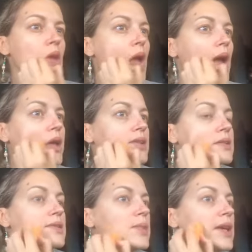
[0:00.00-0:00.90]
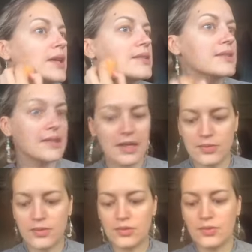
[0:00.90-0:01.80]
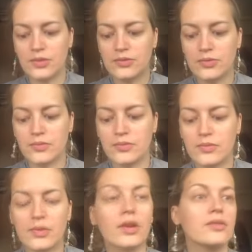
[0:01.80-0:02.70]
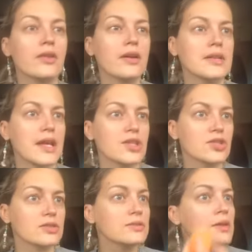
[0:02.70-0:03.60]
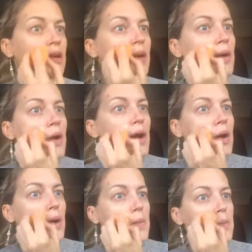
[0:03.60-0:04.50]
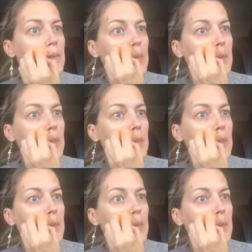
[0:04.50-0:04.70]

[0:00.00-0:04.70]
and disappears, and that's what you want from a good foundation. I